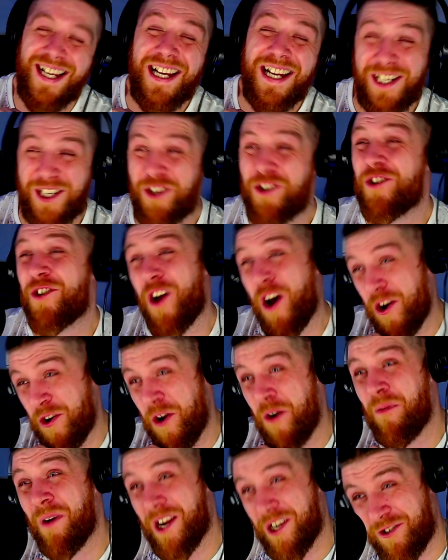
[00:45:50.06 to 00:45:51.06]
You just got to
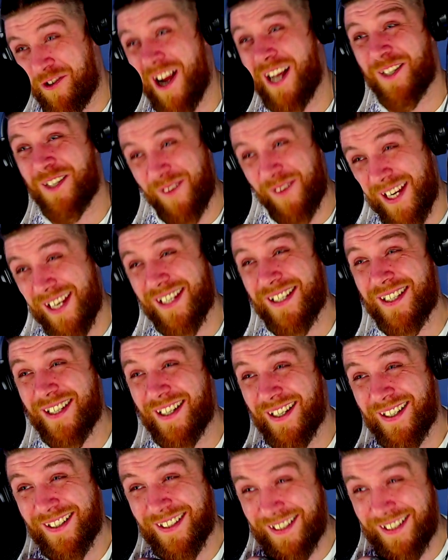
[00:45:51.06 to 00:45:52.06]
know when a track's finished.
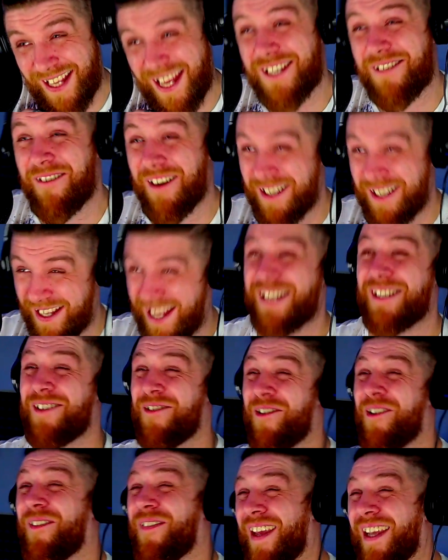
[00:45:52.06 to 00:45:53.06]
That's
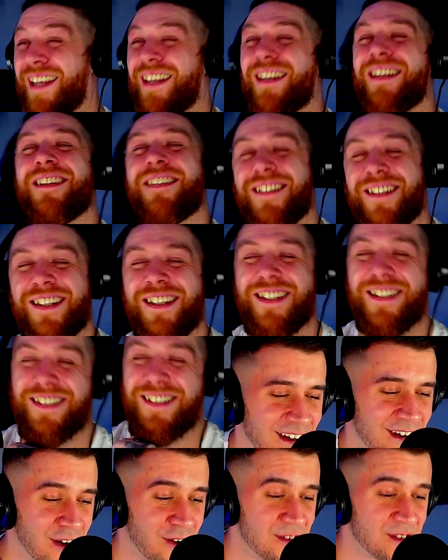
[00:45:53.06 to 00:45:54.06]
your thing. True, yeah.
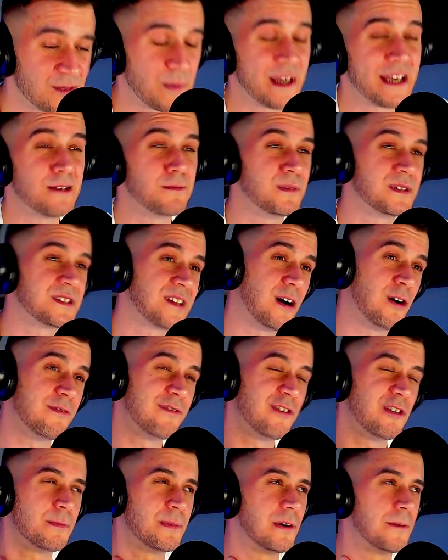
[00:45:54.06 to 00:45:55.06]
Always beating myself
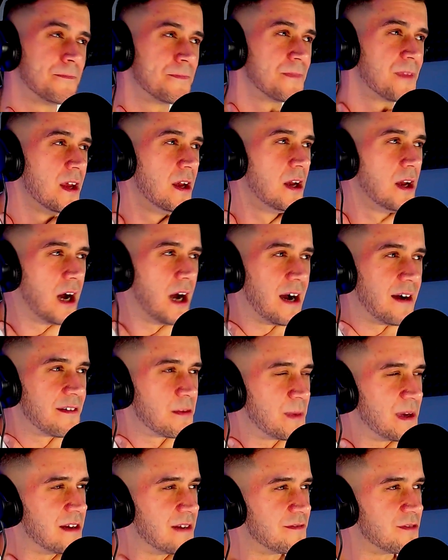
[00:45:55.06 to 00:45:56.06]
up, but I had a
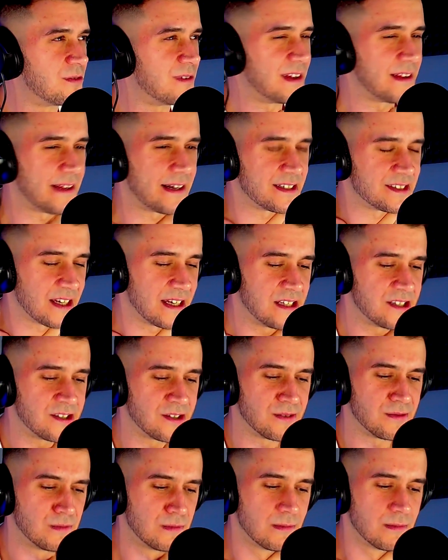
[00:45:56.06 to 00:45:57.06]
bit of a
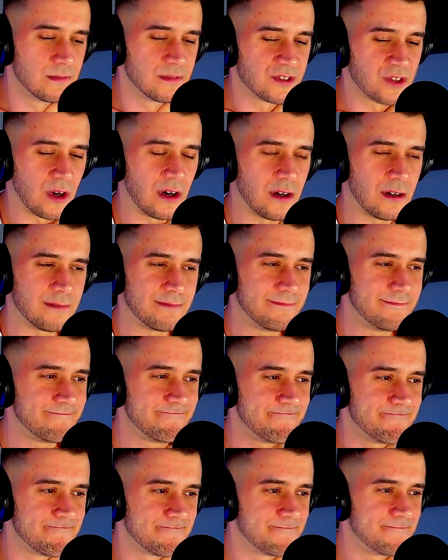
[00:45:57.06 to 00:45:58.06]
realisation sort of
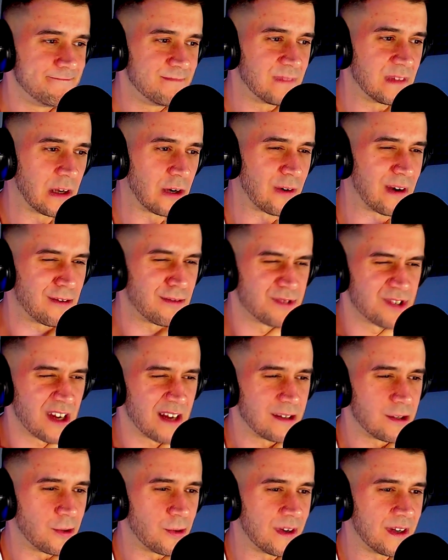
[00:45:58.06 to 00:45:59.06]
around
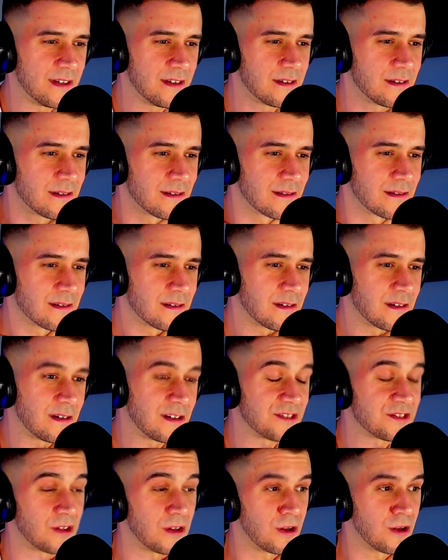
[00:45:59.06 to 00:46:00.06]
January,
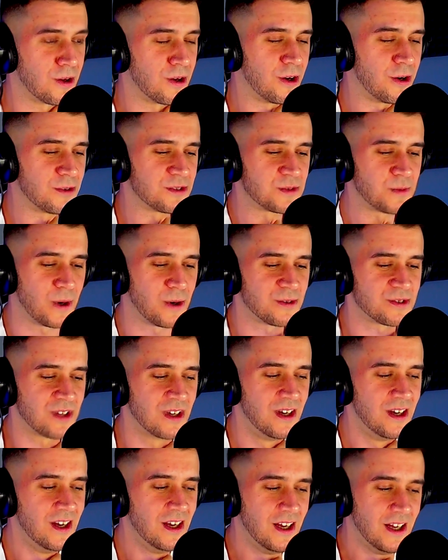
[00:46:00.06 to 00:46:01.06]
not so long ago, I suppose.
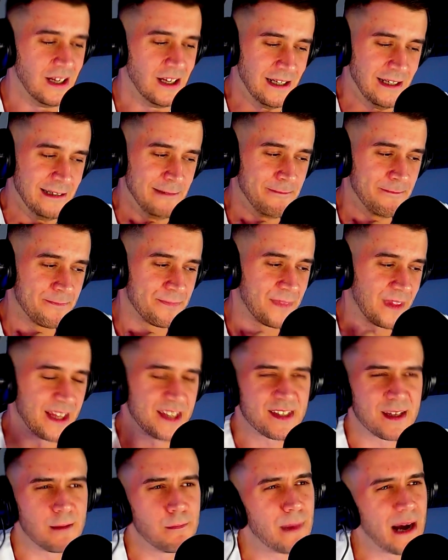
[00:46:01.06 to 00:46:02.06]

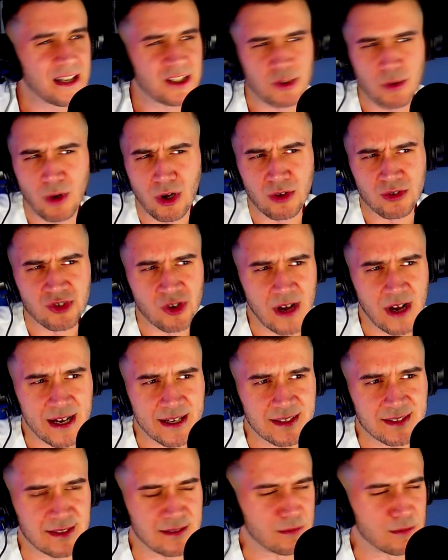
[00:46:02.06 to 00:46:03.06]
Listening back to old
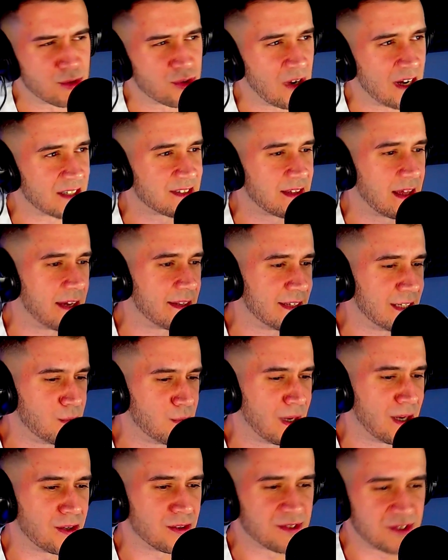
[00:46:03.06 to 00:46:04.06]
tracks and tracks that I'd emailed